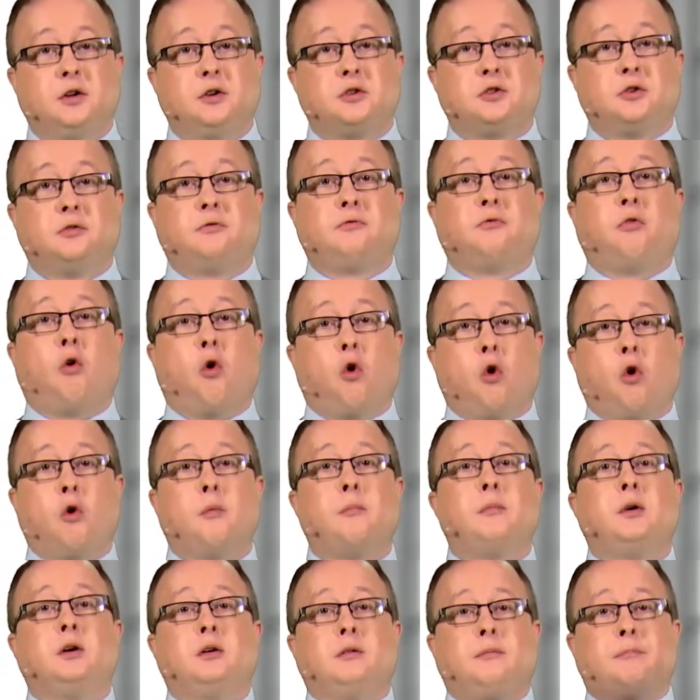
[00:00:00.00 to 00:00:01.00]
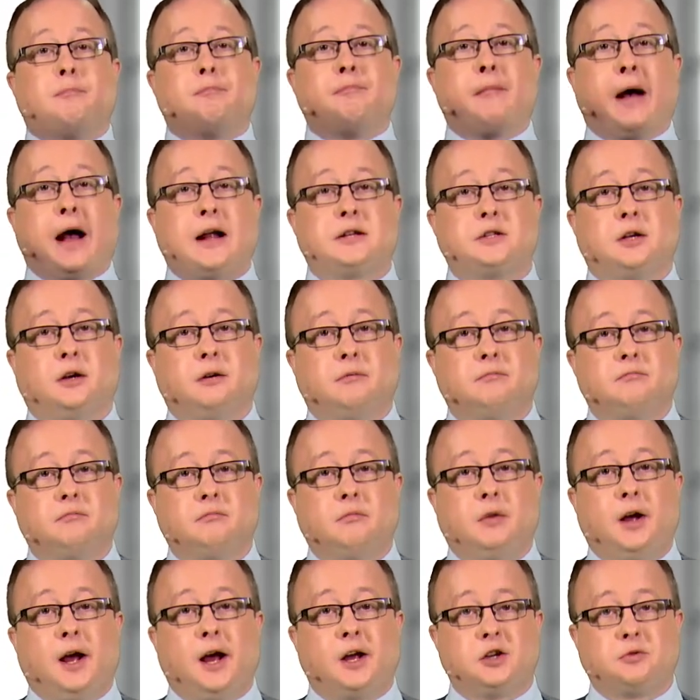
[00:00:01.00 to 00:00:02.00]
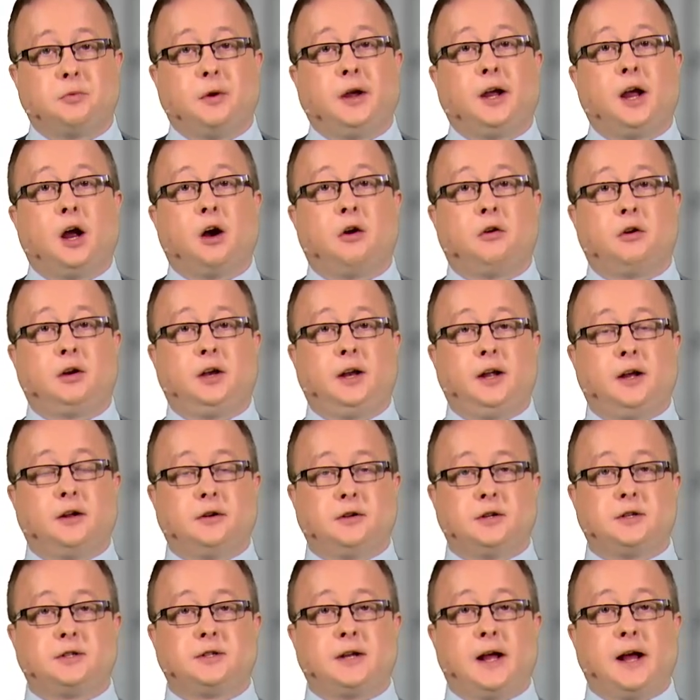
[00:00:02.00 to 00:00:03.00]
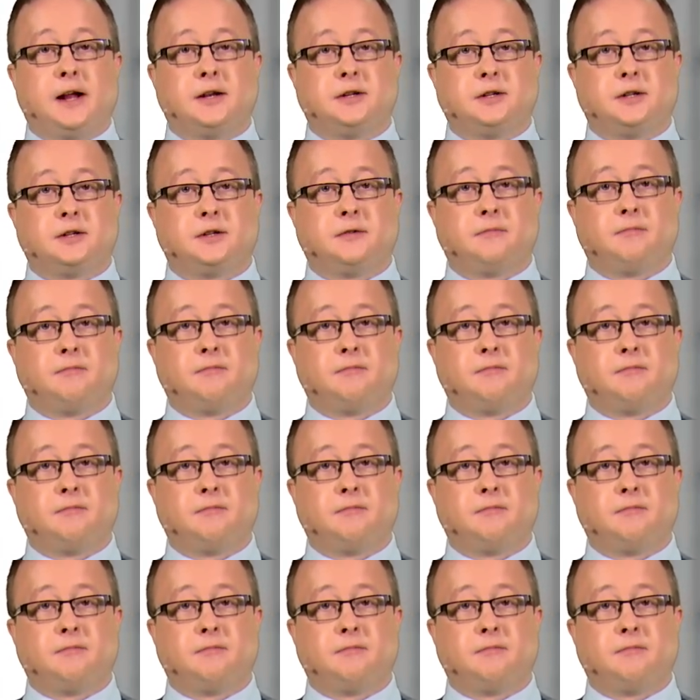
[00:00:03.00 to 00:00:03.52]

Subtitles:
to form matter, as we currently understand it,